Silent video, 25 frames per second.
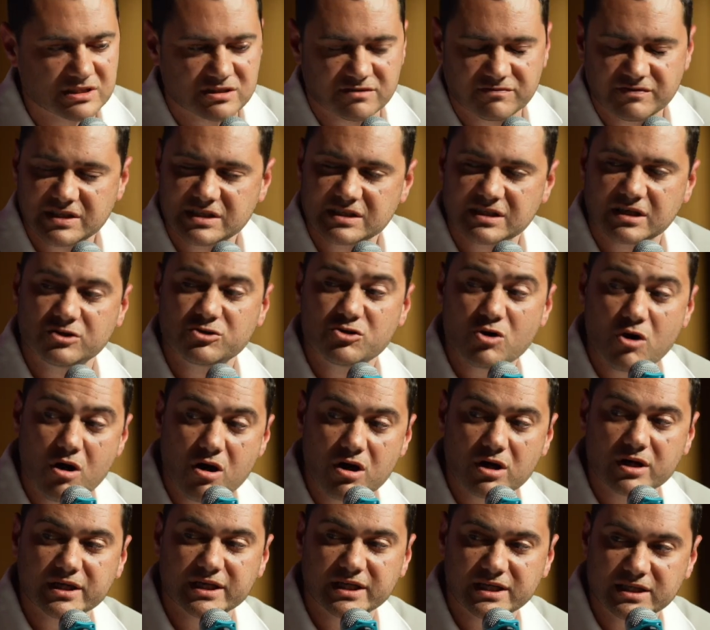These are
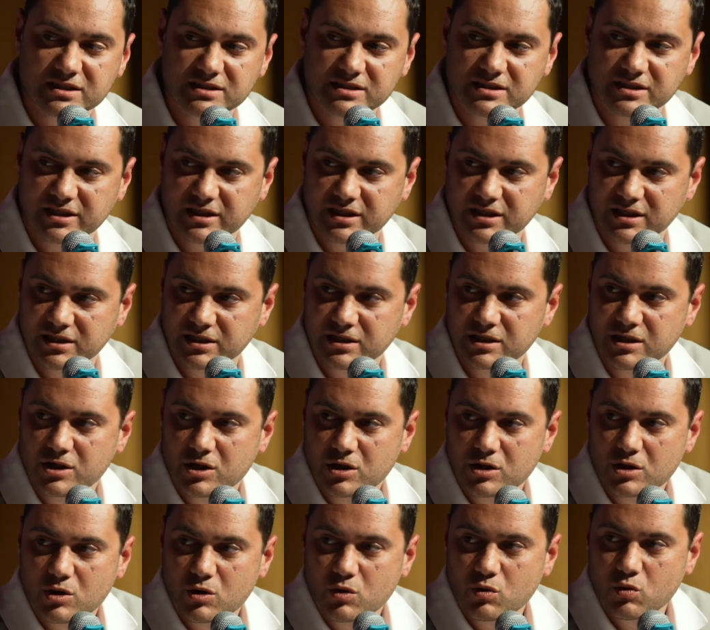not easy
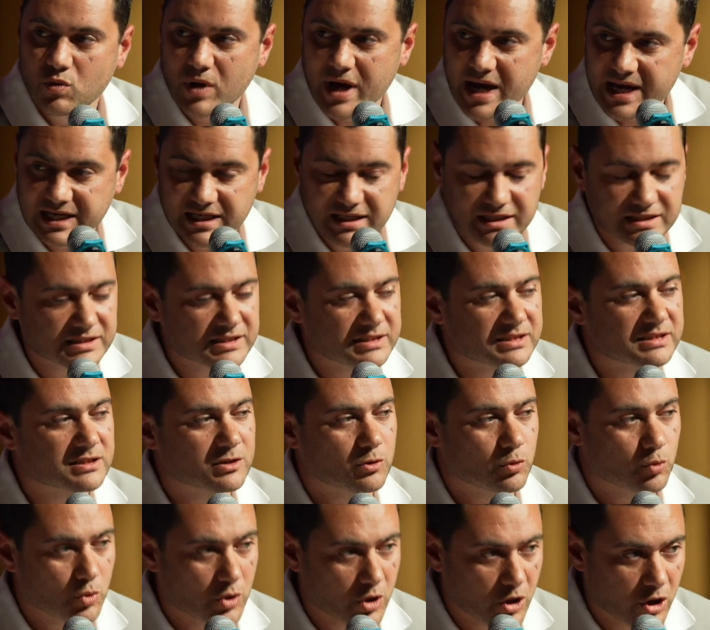ways to
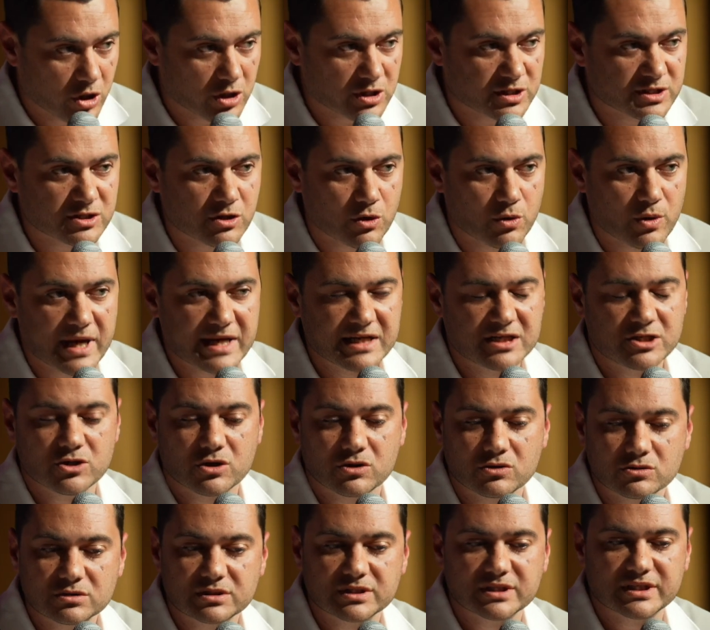work. So I
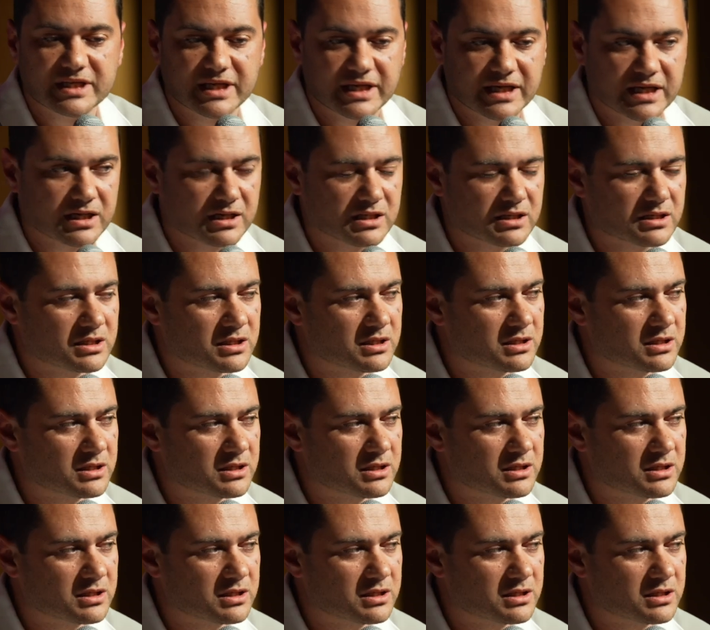don't think